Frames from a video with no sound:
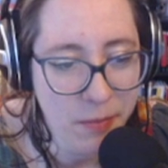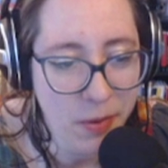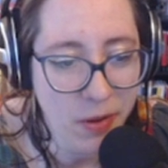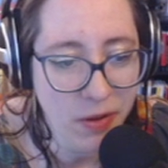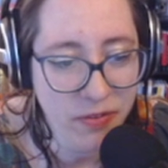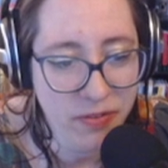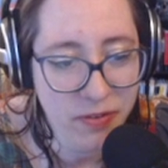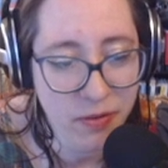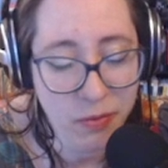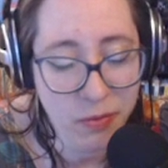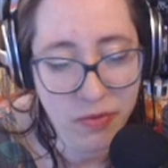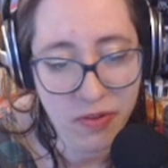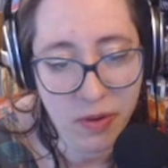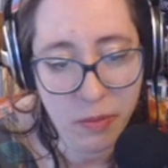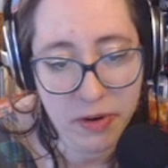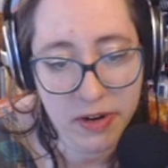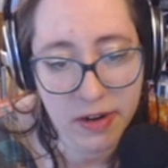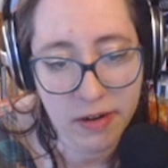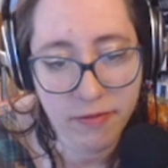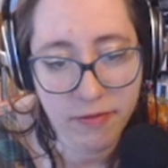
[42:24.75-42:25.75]
Also,
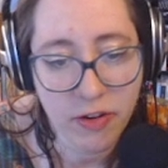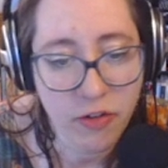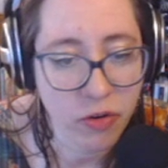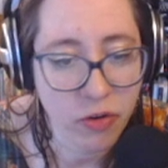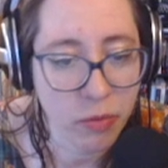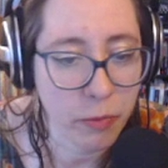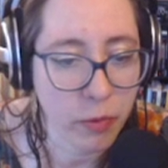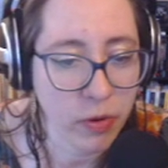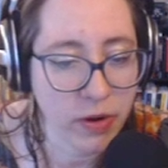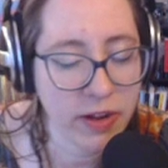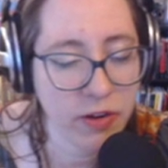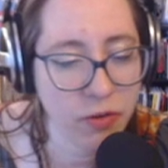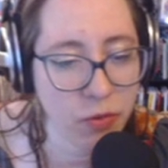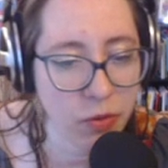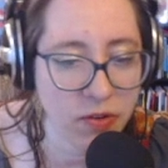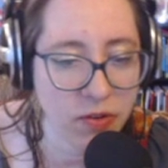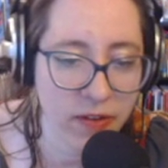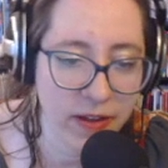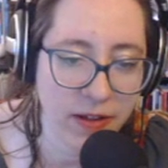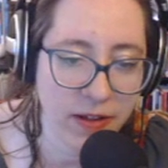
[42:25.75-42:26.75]
some are going to feature more
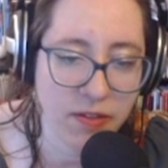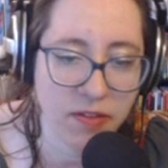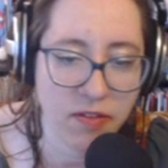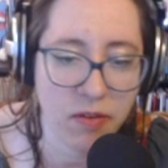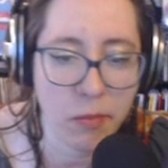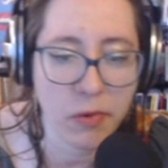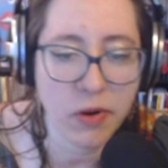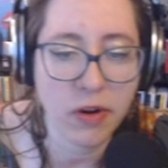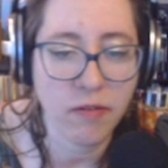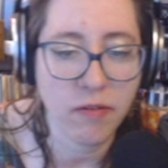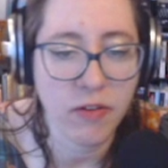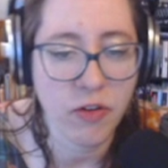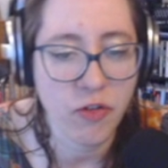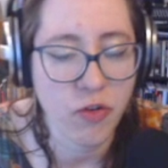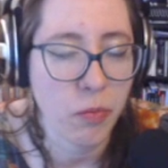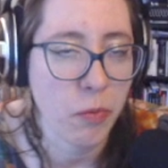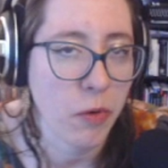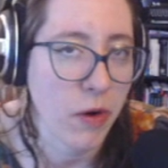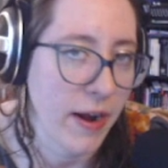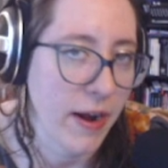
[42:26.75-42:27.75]
indoor sounds, some are going to
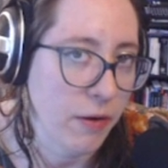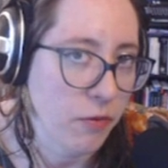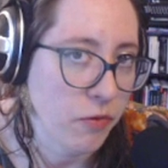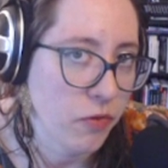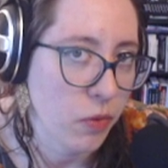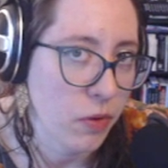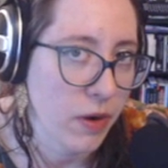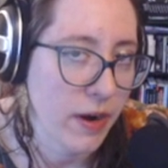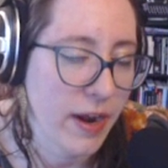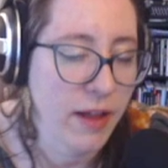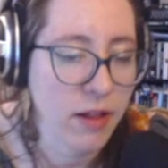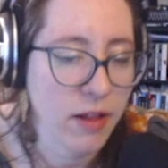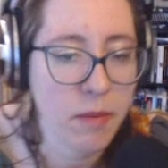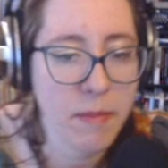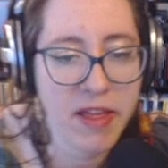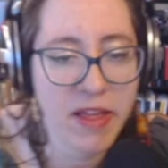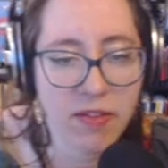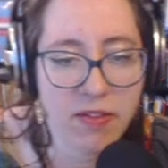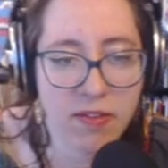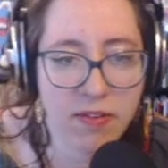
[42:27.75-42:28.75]
feature more outdoor
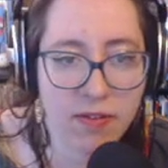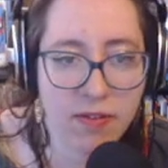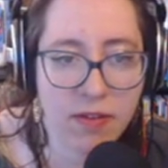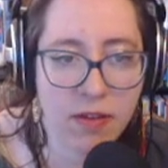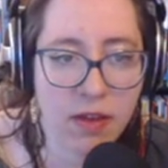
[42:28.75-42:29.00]
elements,